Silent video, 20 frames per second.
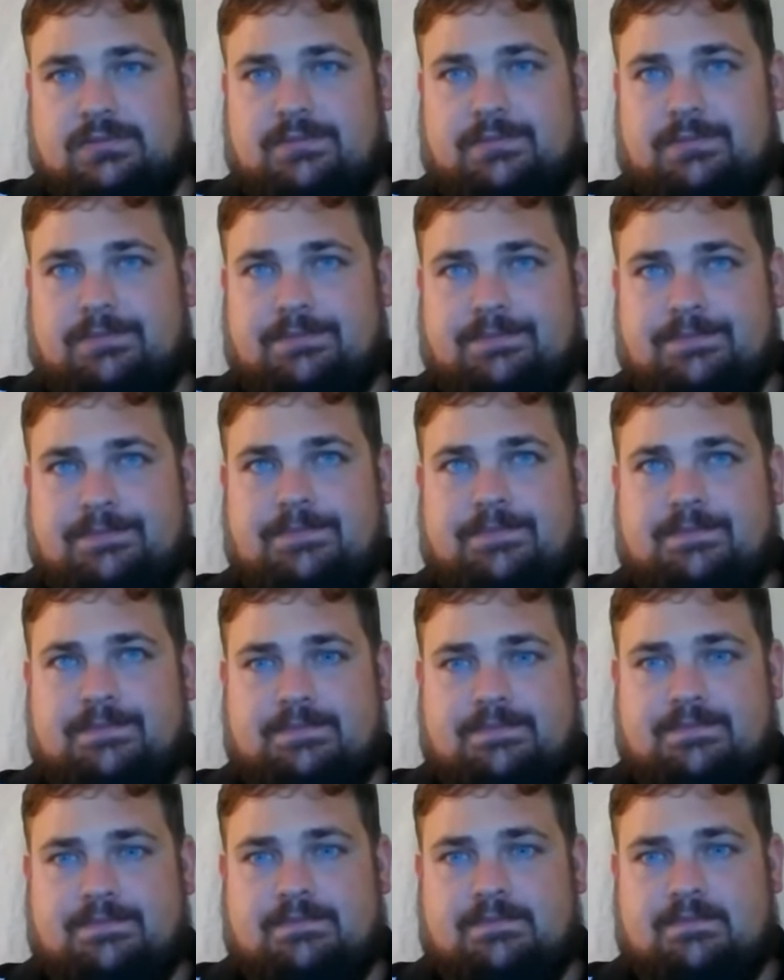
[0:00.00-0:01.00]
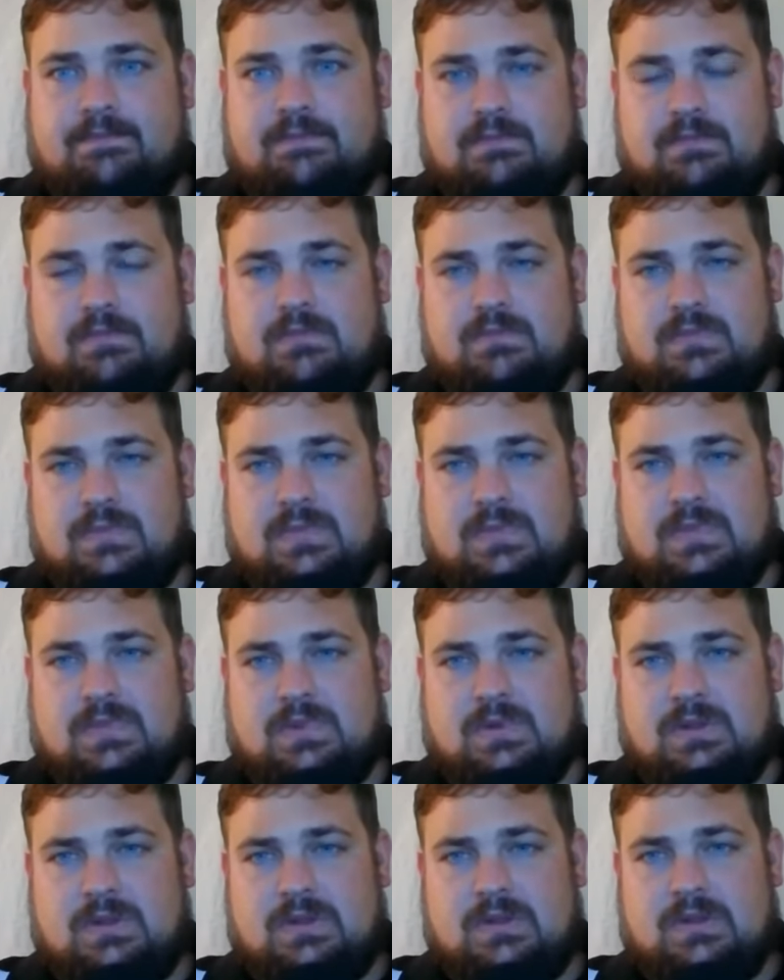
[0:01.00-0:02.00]

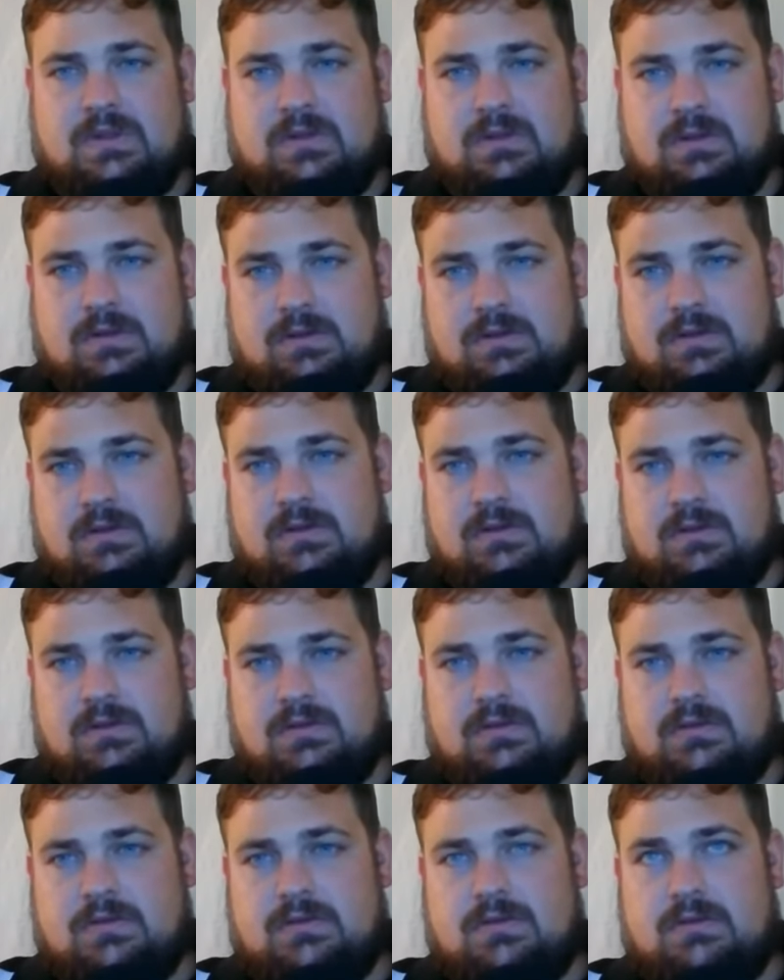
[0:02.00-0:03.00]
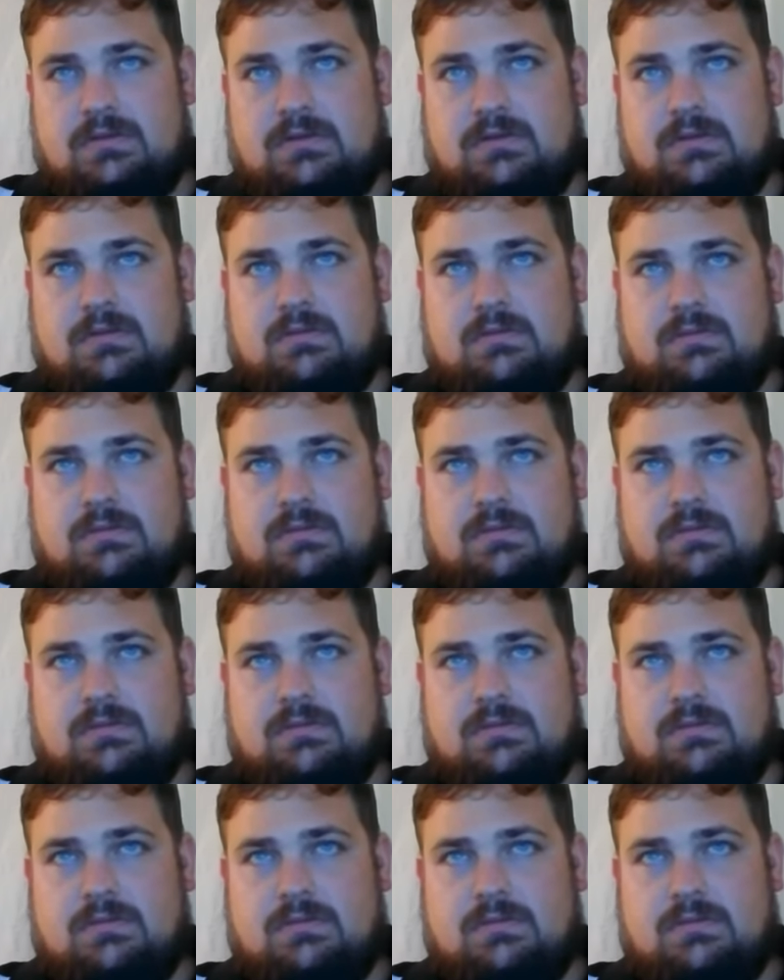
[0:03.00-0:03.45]
This person isn't speaking.